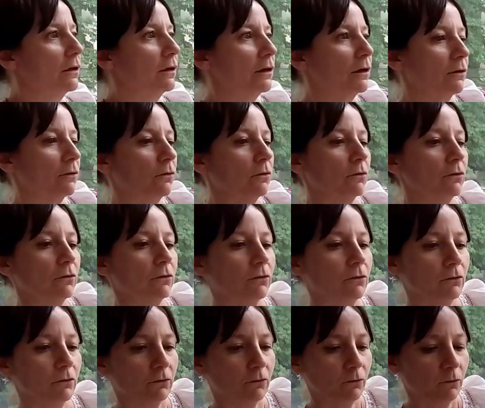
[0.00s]
Now,
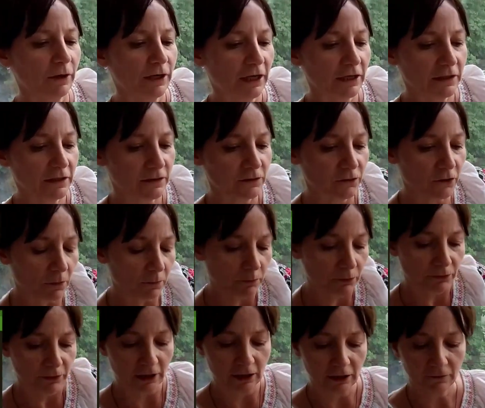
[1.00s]
when I stop
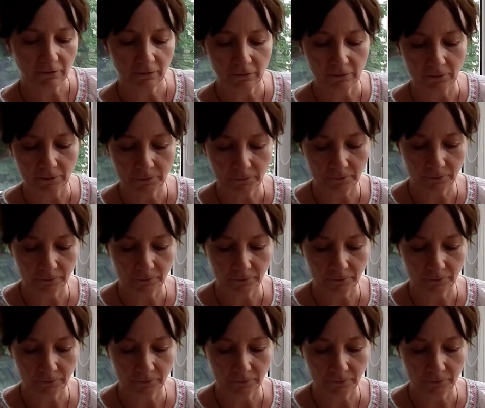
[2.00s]
this,